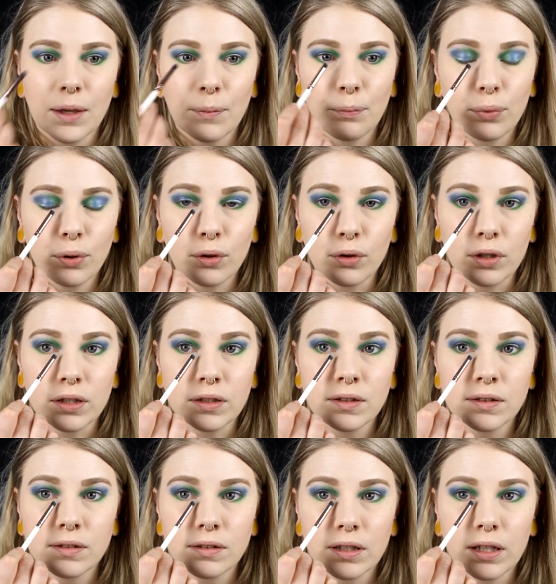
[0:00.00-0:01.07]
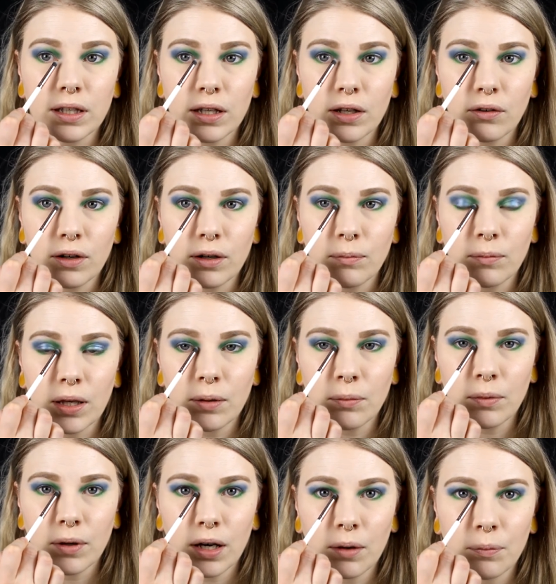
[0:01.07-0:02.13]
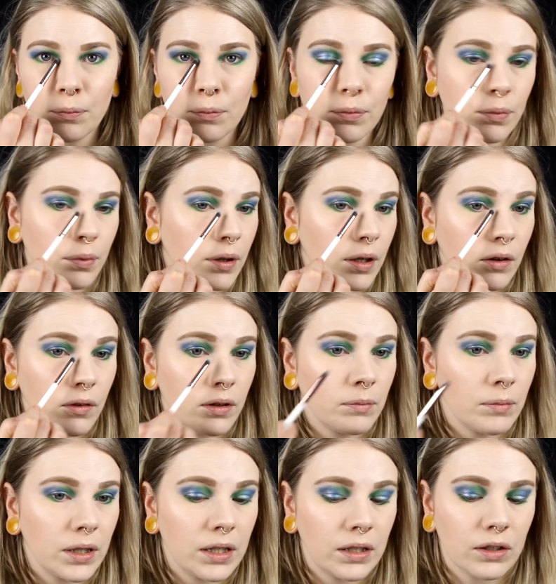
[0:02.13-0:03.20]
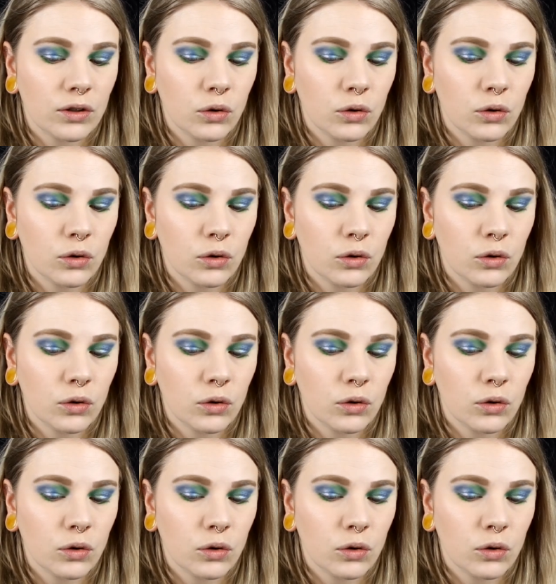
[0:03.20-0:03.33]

and put it here and maybe up here in my inner